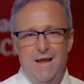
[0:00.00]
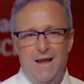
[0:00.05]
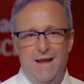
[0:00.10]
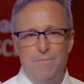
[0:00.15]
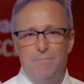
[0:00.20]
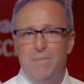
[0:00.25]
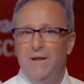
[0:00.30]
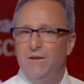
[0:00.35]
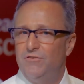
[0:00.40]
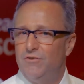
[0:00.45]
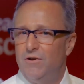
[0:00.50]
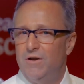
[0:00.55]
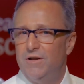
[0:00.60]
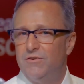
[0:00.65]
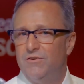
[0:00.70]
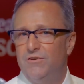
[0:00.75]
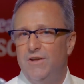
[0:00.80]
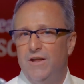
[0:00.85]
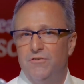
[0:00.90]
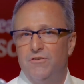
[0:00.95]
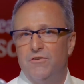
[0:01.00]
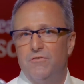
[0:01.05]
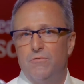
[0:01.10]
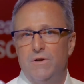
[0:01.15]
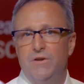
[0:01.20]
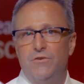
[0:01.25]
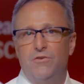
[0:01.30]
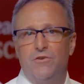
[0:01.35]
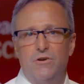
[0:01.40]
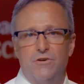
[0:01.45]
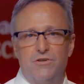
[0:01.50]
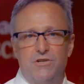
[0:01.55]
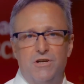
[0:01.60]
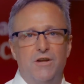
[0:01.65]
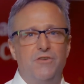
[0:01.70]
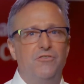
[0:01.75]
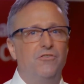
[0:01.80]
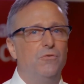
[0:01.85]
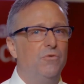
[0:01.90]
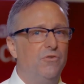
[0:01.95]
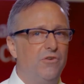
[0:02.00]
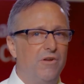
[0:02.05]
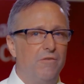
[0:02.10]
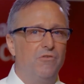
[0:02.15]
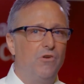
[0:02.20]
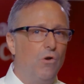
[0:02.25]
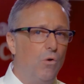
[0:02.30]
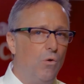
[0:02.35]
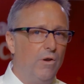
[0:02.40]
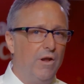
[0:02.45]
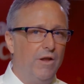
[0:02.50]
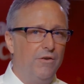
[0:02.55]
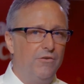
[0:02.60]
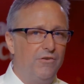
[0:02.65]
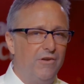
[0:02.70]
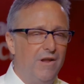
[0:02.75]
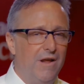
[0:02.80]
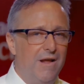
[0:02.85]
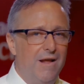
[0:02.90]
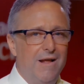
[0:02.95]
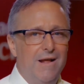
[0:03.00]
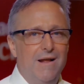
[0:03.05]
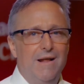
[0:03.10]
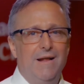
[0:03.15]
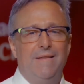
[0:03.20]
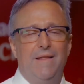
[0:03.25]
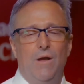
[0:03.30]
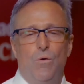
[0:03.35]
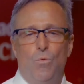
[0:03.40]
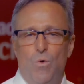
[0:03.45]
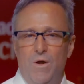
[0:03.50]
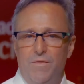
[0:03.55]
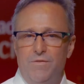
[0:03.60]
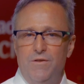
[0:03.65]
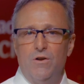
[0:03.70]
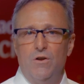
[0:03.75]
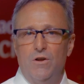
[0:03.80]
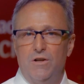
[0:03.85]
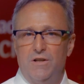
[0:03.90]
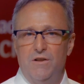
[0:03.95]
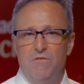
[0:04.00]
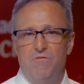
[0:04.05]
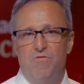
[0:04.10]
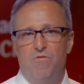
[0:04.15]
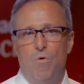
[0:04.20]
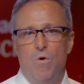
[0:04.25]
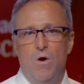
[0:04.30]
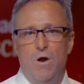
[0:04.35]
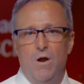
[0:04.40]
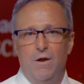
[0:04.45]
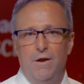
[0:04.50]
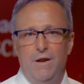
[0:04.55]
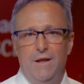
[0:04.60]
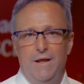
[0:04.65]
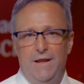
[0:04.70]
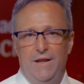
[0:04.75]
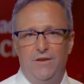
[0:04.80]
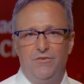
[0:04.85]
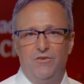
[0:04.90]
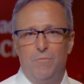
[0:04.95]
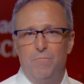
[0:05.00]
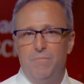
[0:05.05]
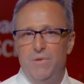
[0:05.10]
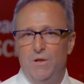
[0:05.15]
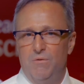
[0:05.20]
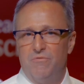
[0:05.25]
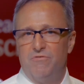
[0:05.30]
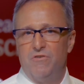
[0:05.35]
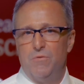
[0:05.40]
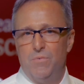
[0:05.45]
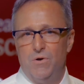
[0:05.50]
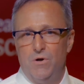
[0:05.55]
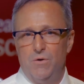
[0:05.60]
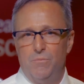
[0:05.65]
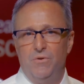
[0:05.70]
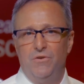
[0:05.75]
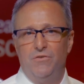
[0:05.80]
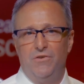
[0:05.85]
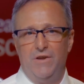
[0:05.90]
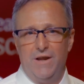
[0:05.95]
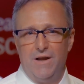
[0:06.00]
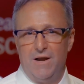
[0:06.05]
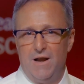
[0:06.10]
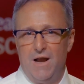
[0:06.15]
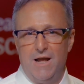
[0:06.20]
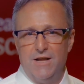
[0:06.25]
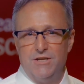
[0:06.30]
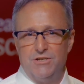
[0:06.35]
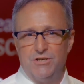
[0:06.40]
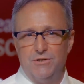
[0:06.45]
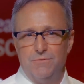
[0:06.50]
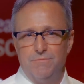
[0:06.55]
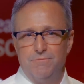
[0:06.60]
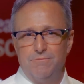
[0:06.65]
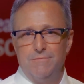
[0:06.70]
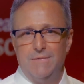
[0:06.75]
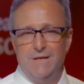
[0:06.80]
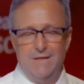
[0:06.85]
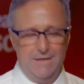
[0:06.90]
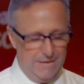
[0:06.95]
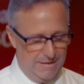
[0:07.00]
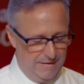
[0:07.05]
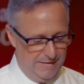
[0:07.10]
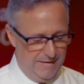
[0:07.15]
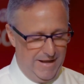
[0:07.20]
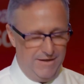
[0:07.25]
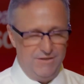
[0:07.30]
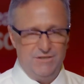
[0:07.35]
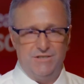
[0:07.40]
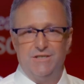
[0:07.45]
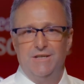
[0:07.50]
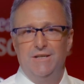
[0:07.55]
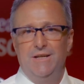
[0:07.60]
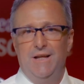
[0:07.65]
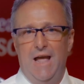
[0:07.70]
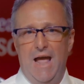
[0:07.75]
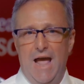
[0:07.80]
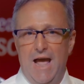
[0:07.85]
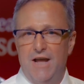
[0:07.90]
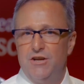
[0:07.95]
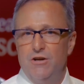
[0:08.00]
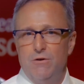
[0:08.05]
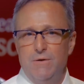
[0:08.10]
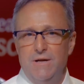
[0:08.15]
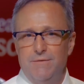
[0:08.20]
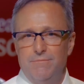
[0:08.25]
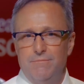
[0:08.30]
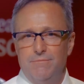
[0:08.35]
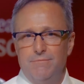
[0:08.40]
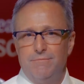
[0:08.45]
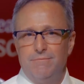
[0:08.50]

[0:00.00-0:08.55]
And based on extensive research, customers have told us that what they're looking for is a built-for-purpose analyzer that's accurate,